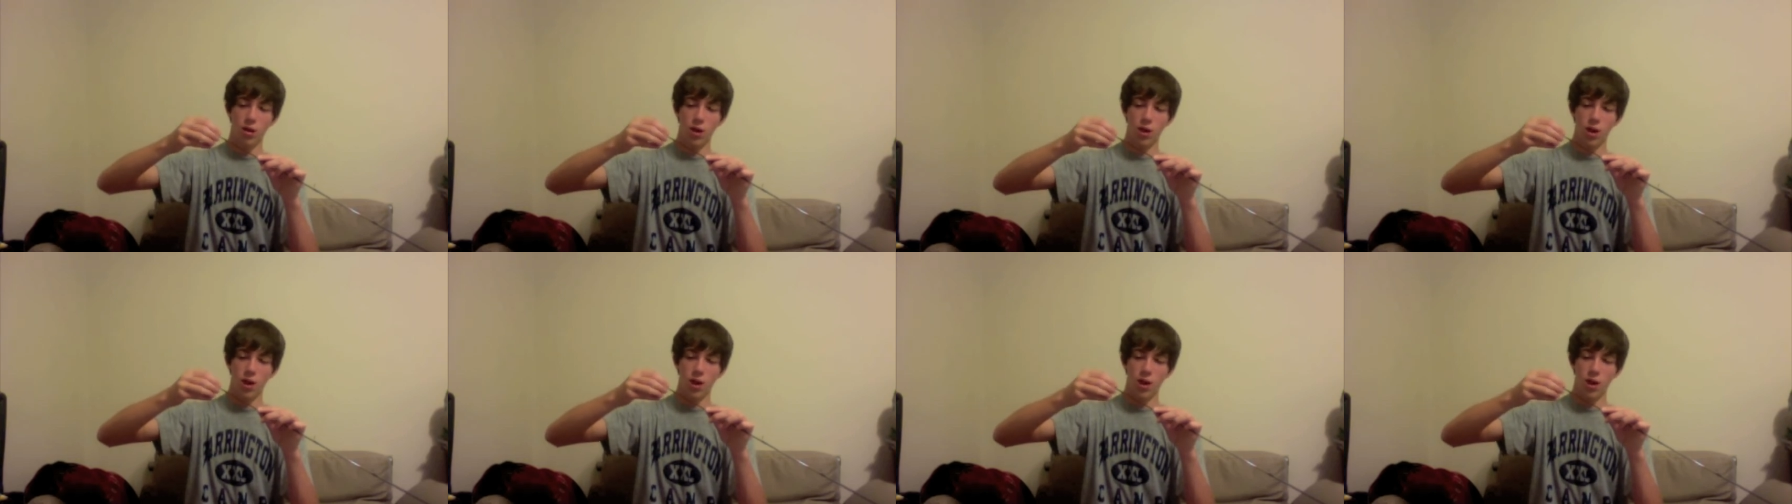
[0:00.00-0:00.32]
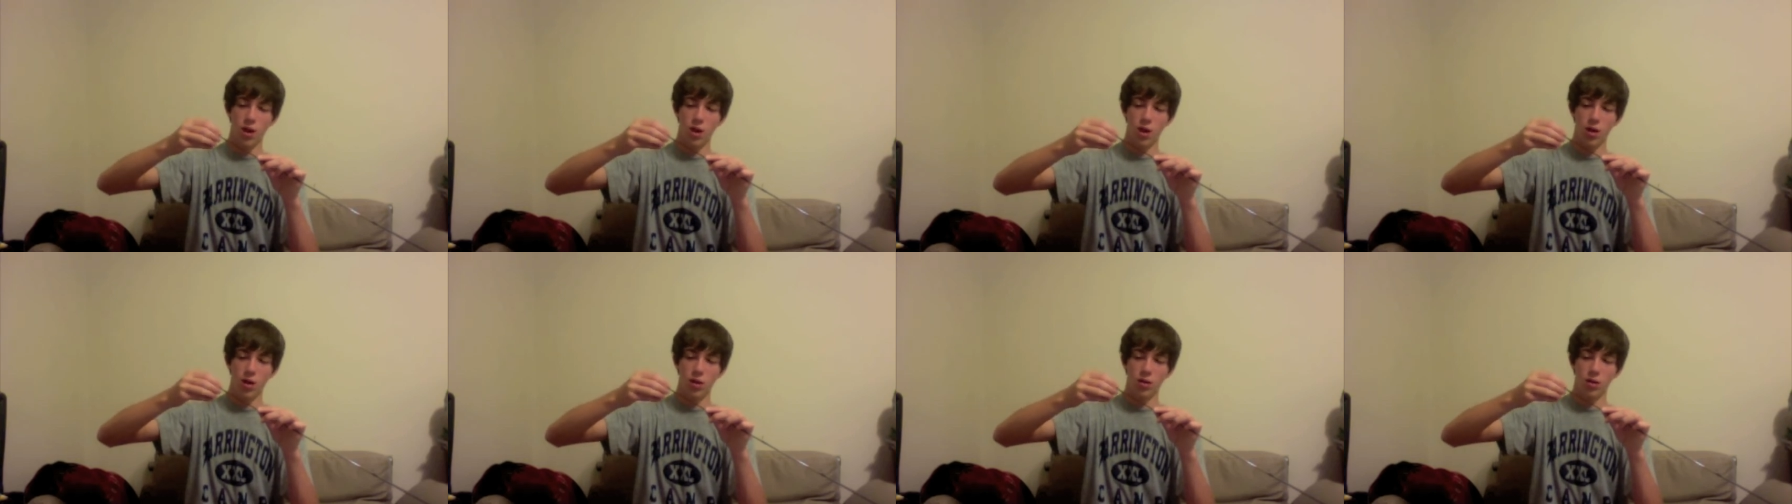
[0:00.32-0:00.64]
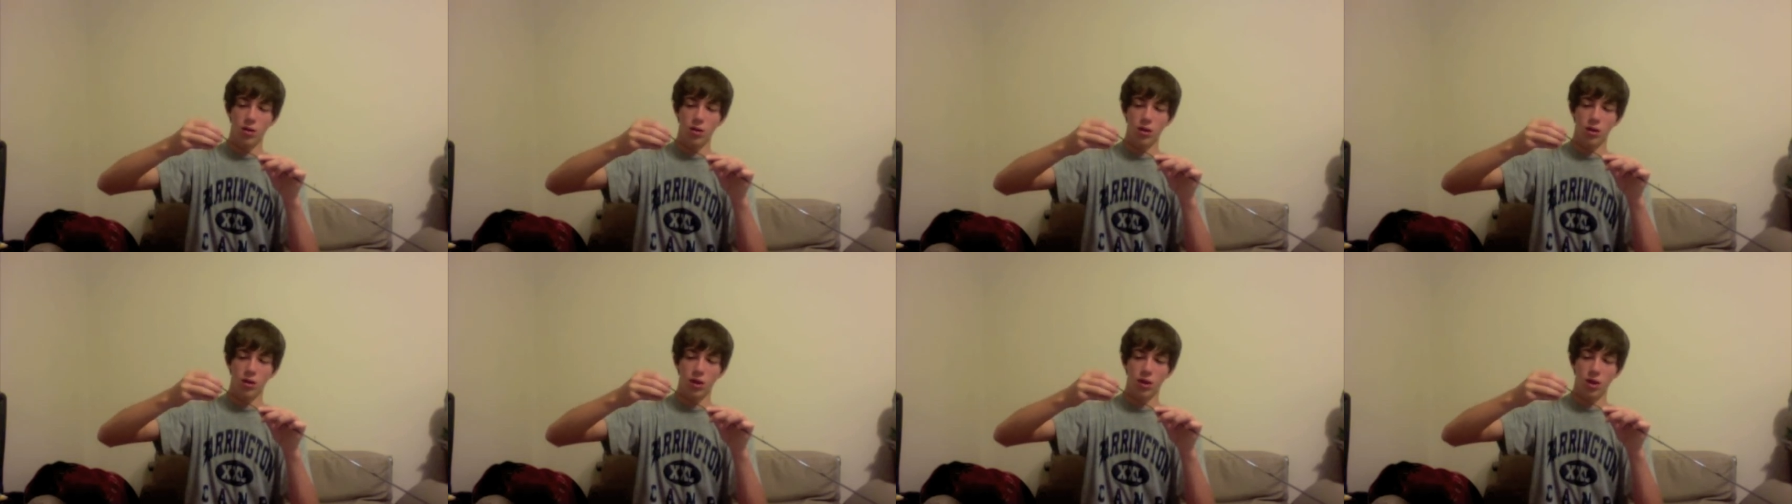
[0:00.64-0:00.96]
and
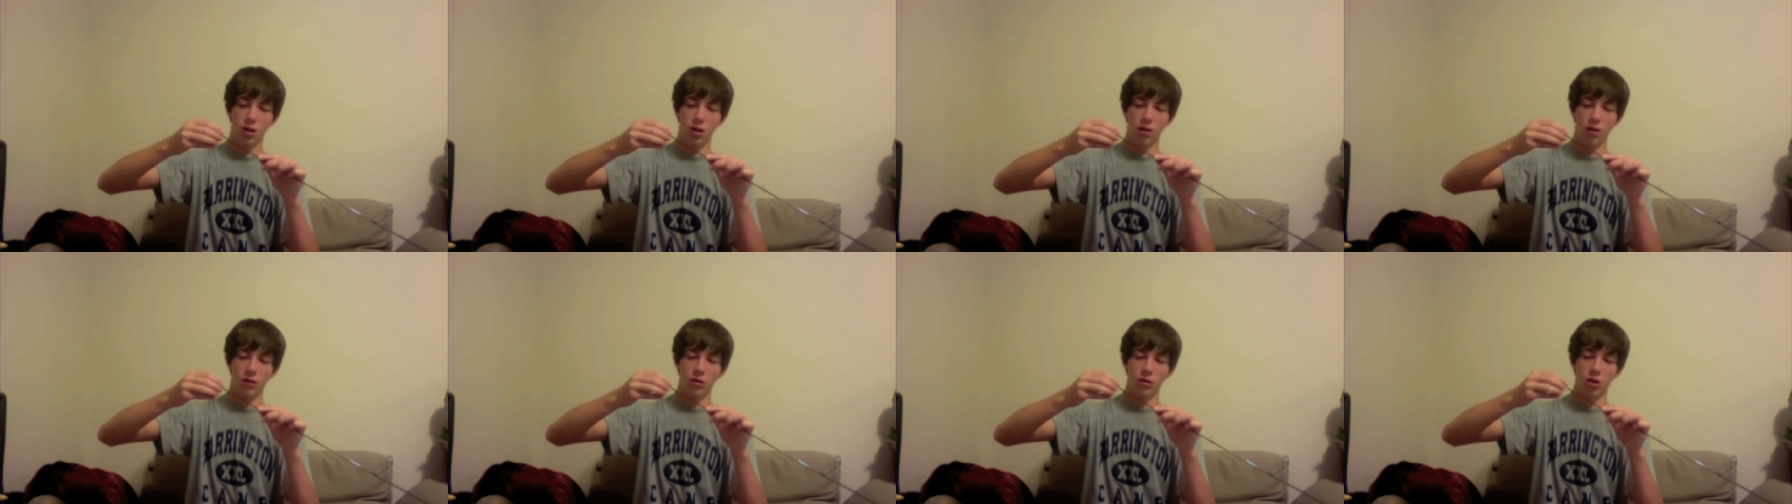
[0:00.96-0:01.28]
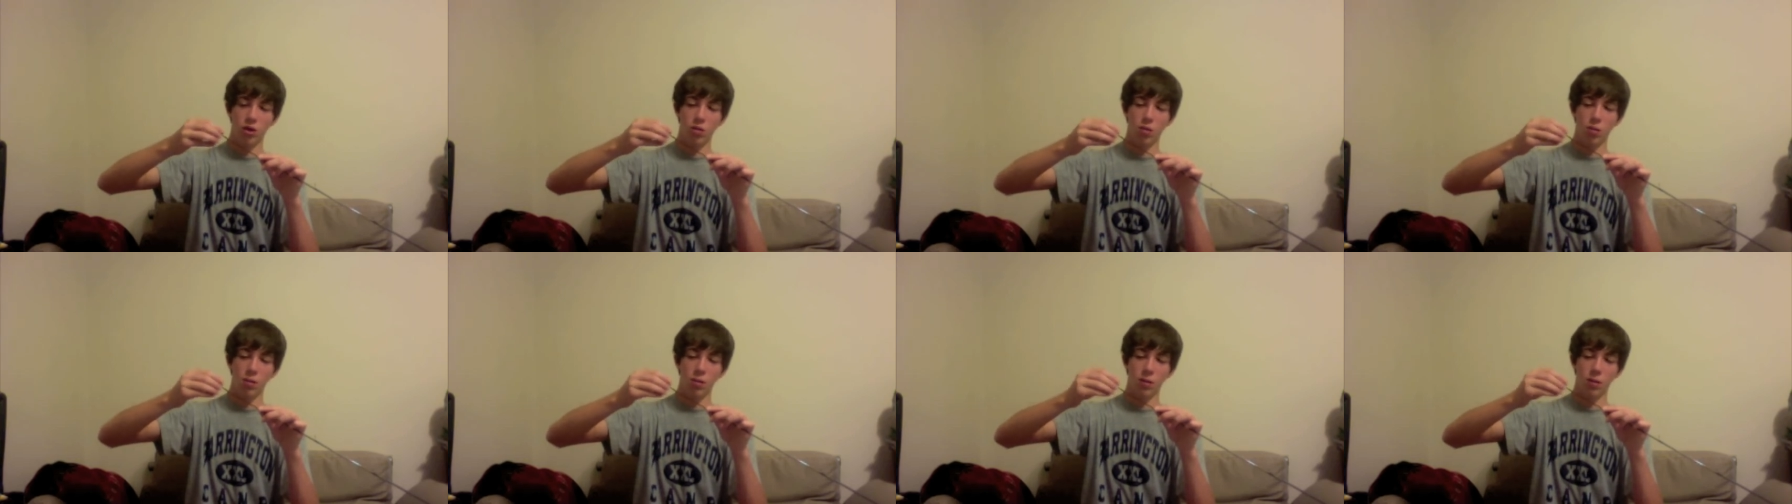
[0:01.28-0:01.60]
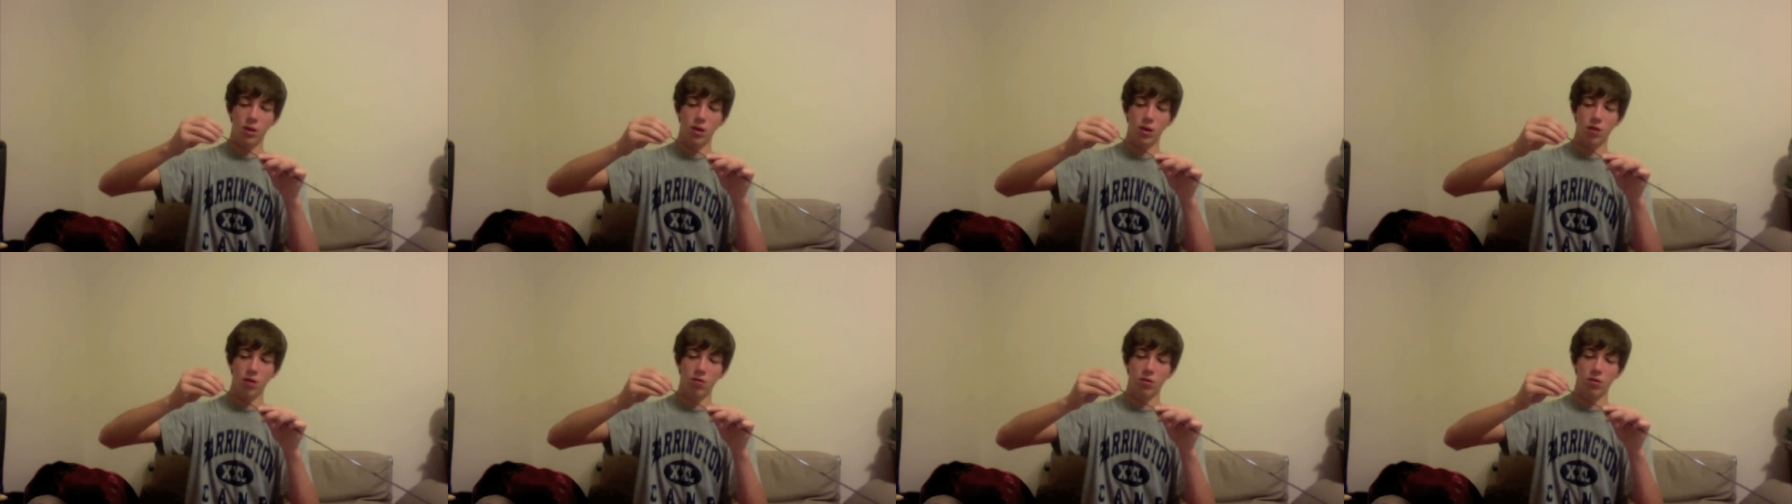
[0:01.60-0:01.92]
at the end of October, I'm going
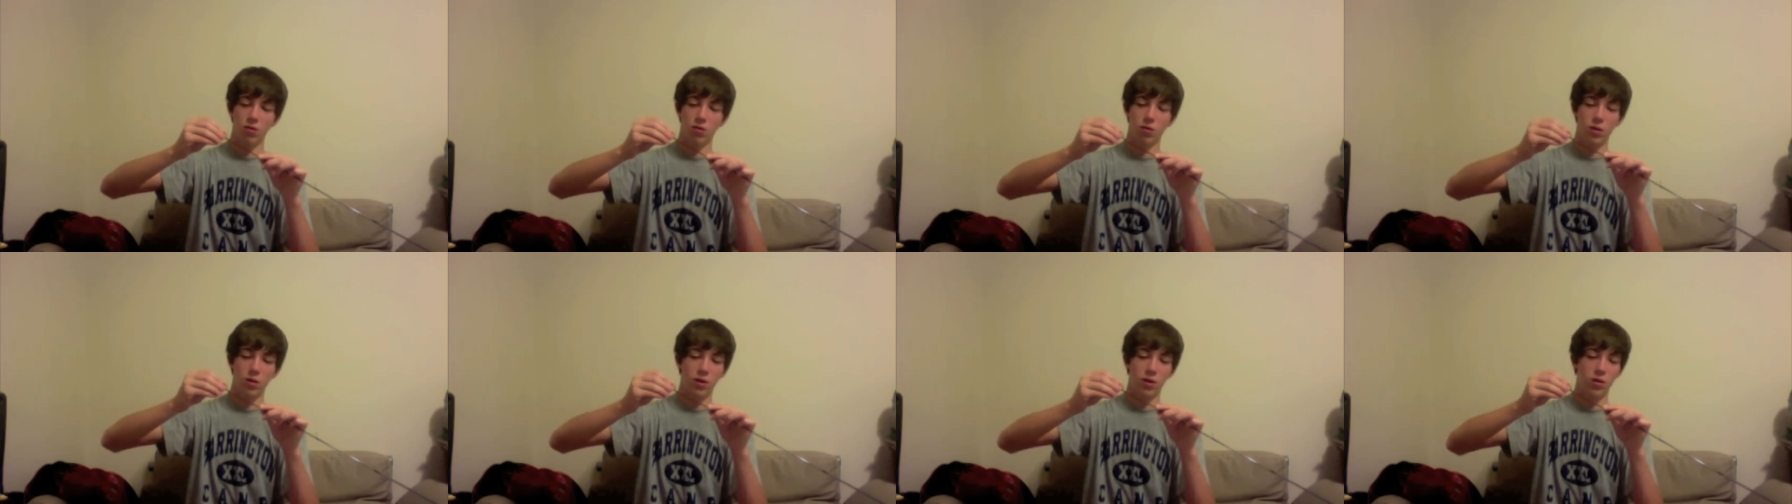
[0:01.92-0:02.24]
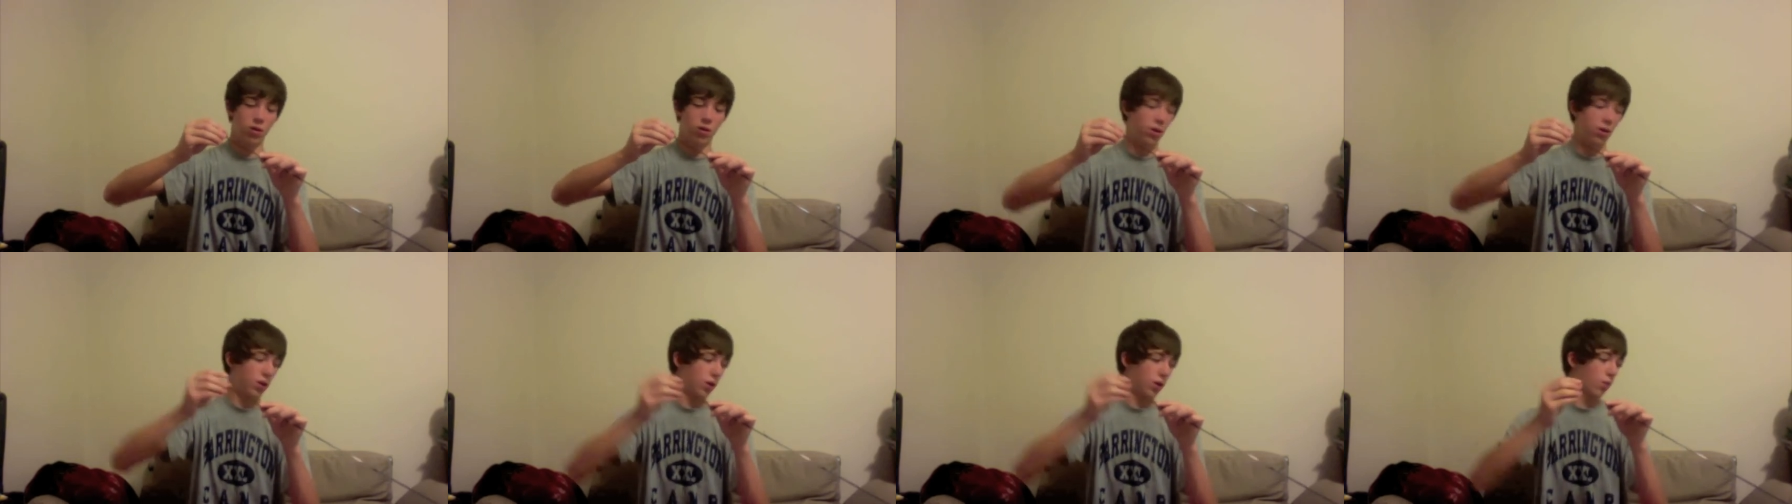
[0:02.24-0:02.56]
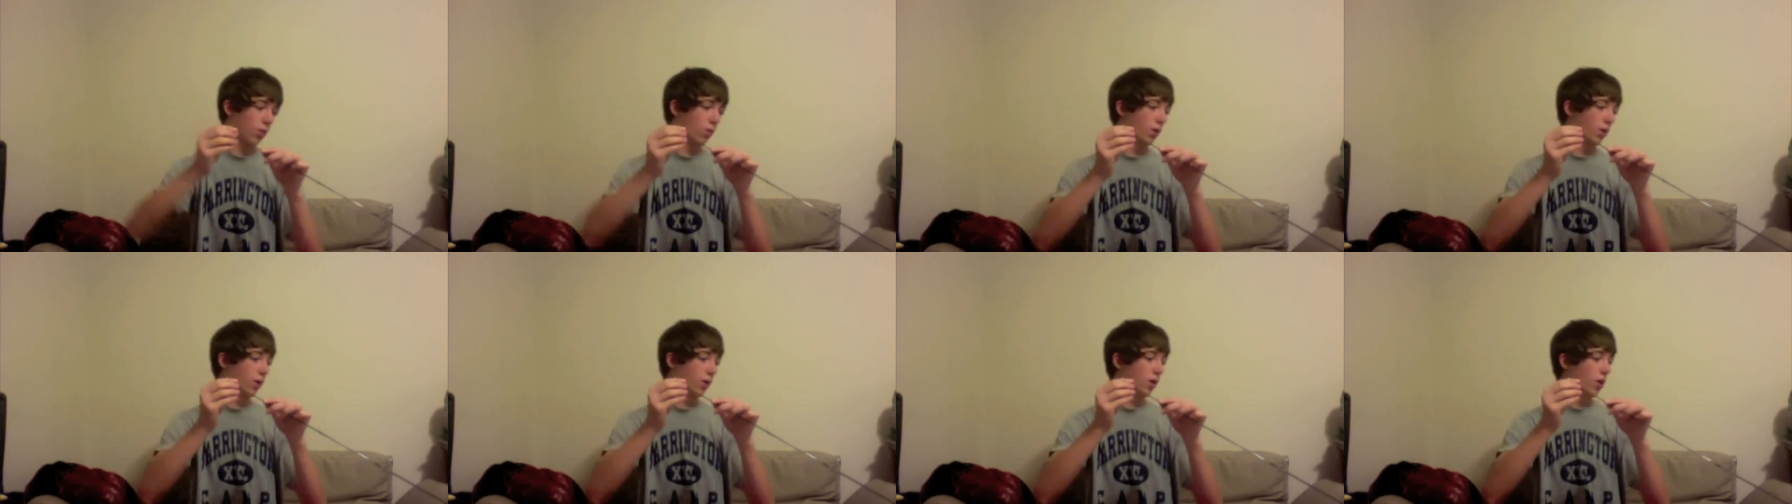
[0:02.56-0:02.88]
to give this away to the lucky
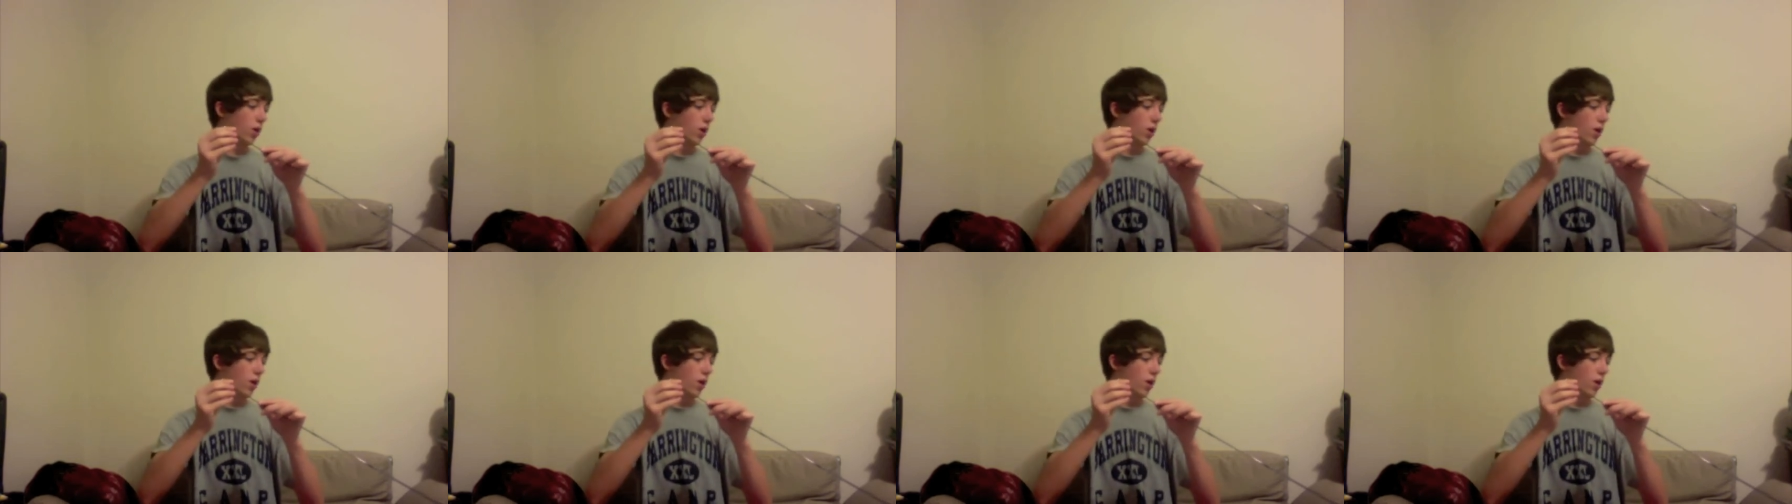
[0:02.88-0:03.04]
winner.